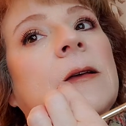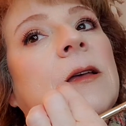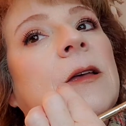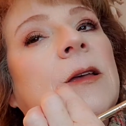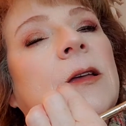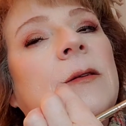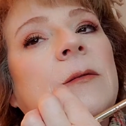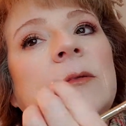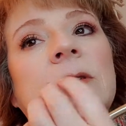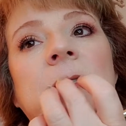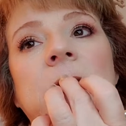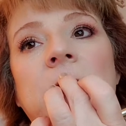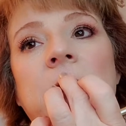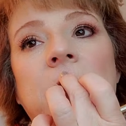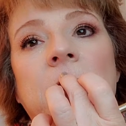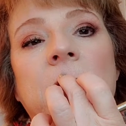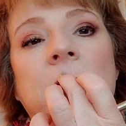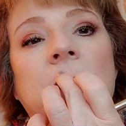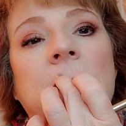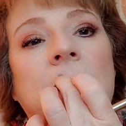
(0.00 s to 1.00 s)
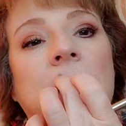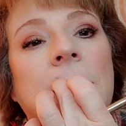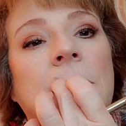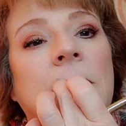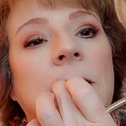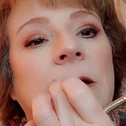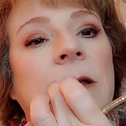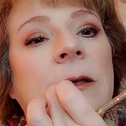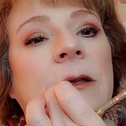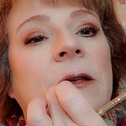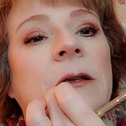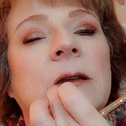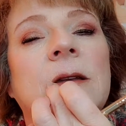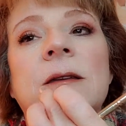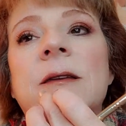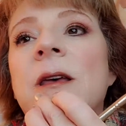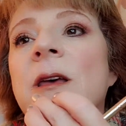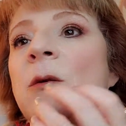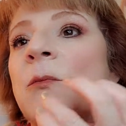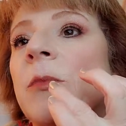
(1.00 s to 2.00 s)
I'm just kind of
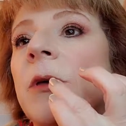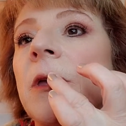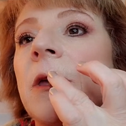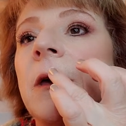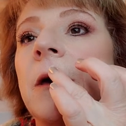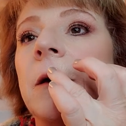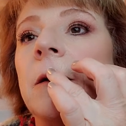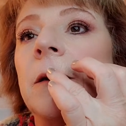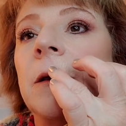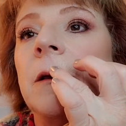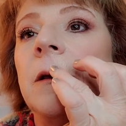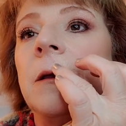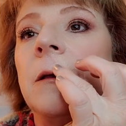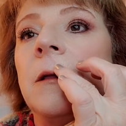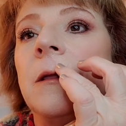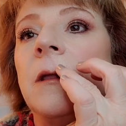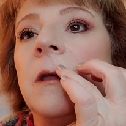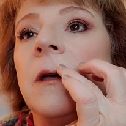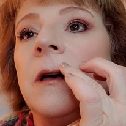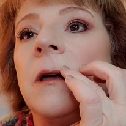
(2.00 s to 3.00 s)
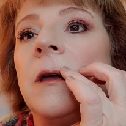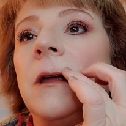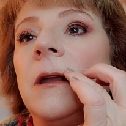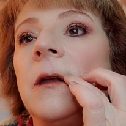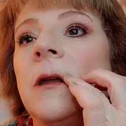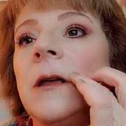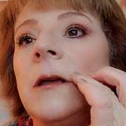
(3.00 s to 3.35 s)
tapping out the line.